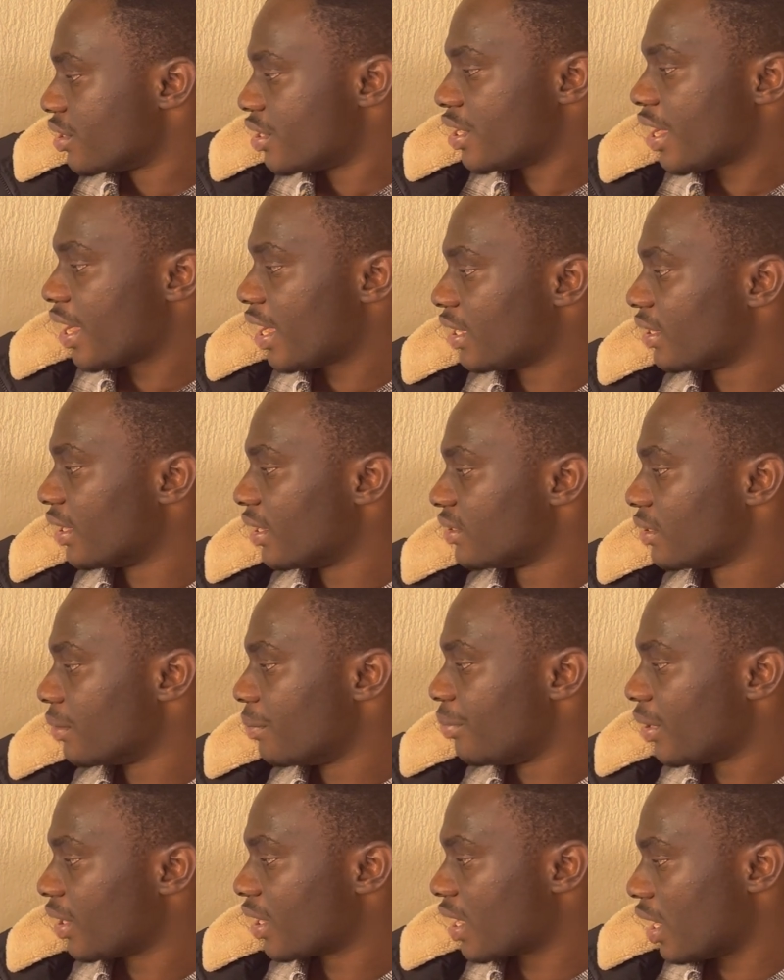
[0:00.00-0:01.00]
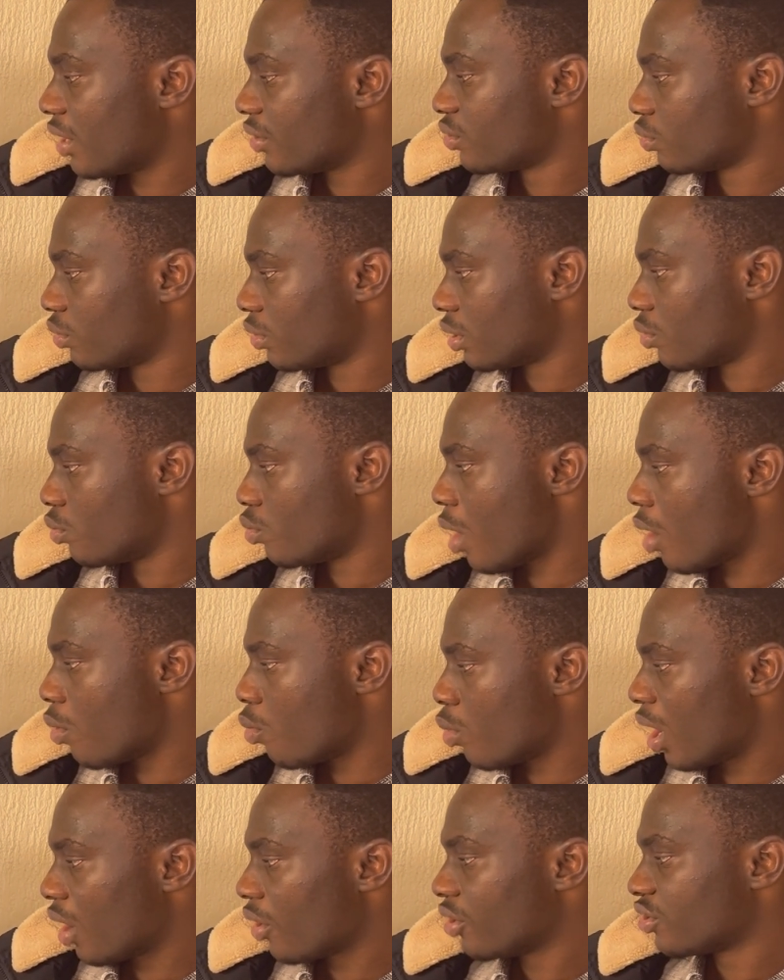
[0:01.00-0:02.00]
here there's a breakout. We are
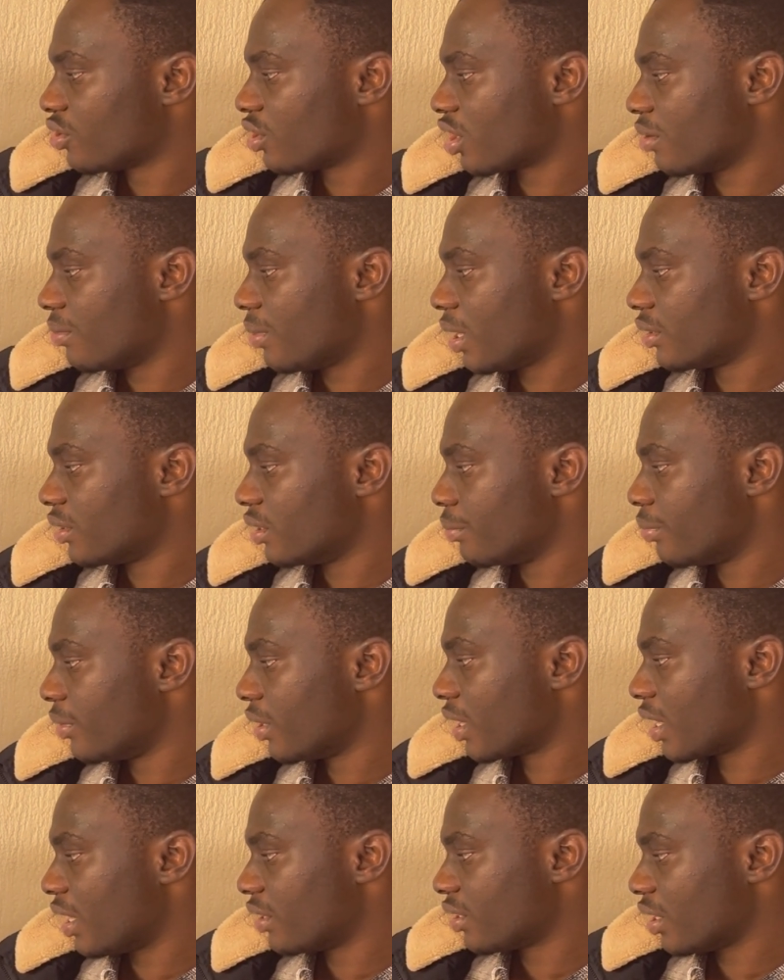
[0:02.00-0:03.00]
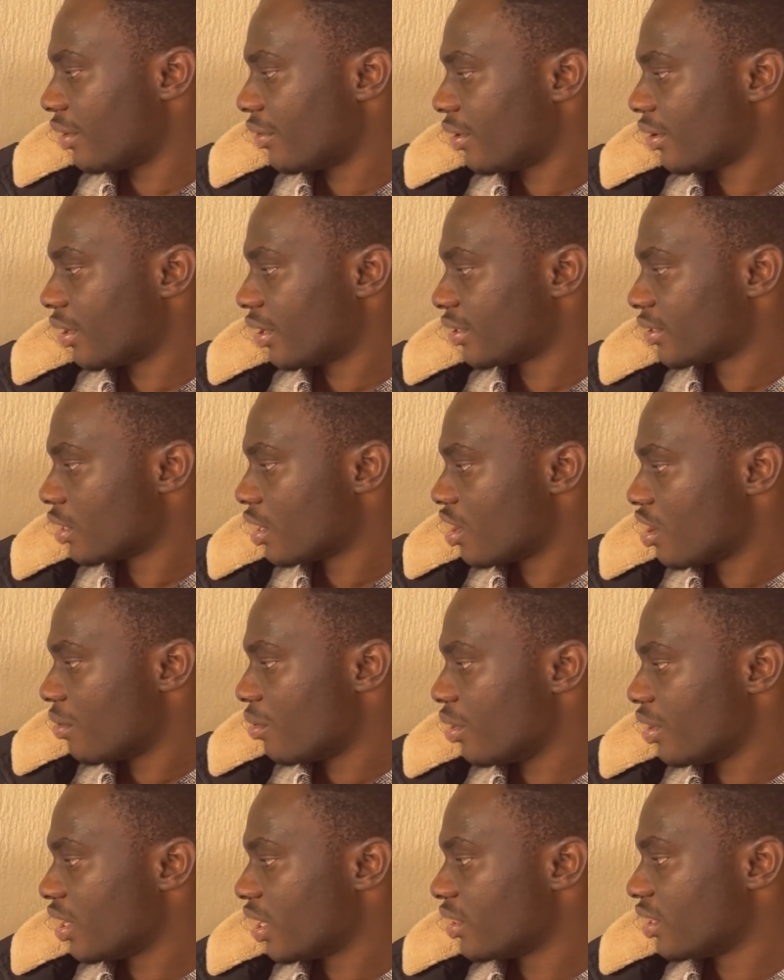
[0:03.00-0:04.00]
going to talk about the breakout and retest,
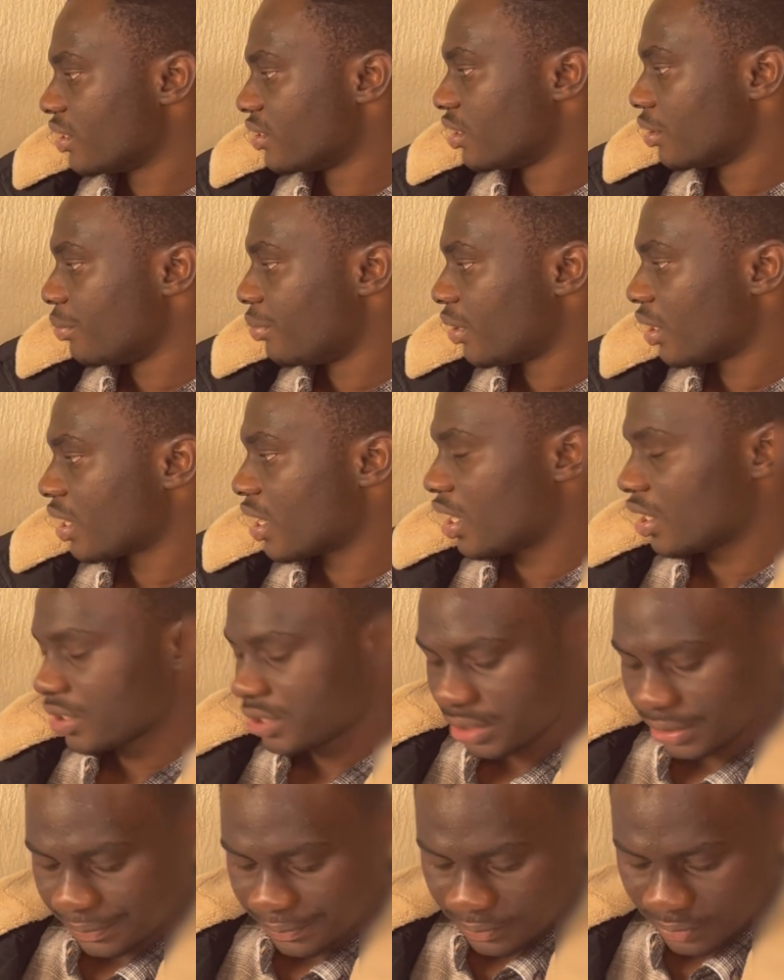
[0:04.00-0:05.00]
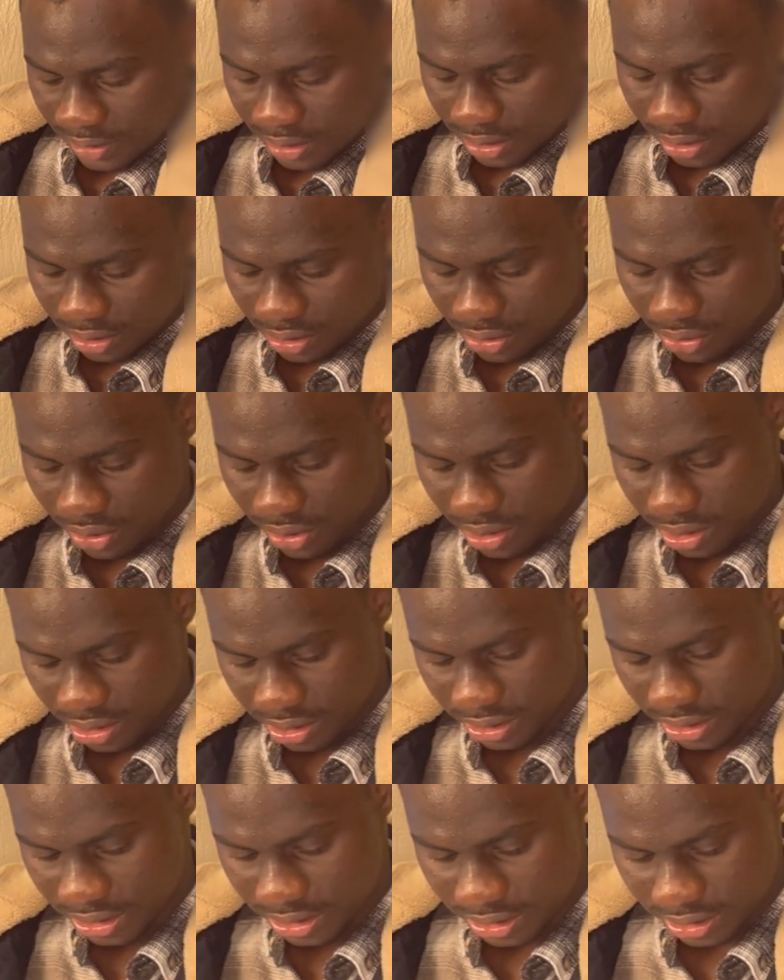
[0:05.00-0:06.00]
but here there's a breakout, you know,
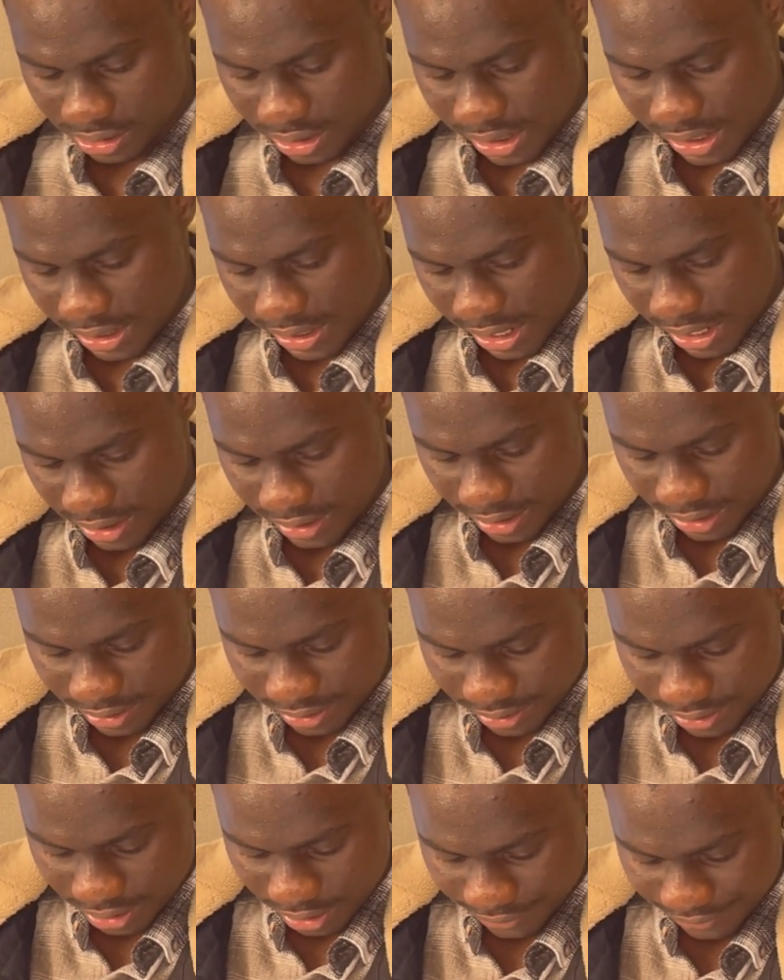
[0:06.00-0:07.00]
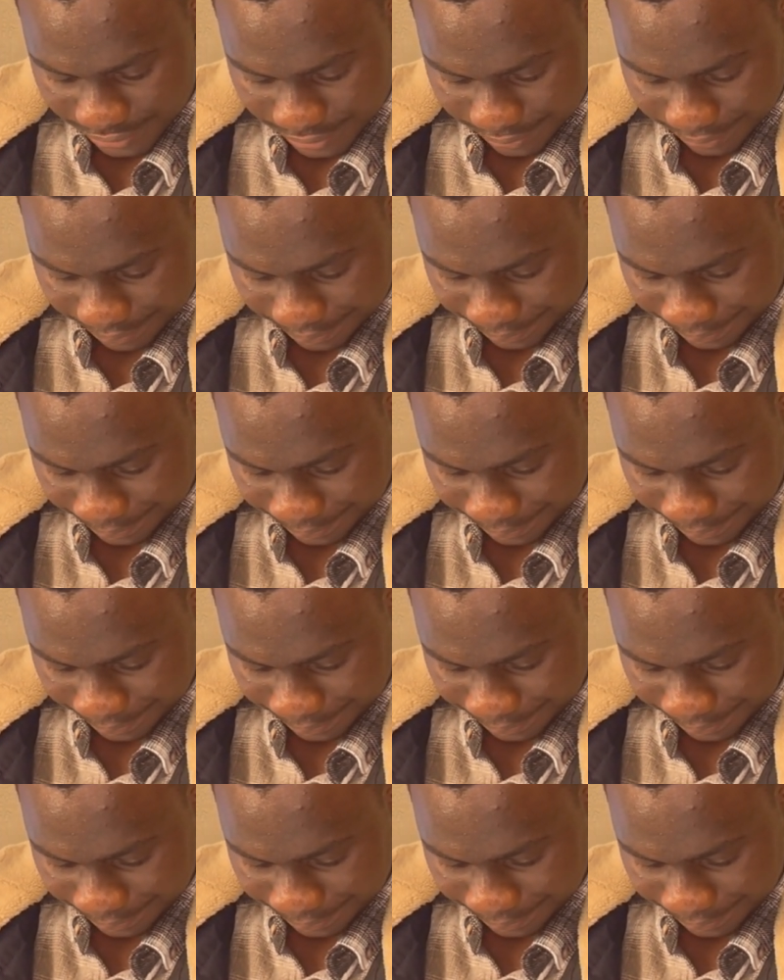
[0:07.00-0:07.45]
and stuffs.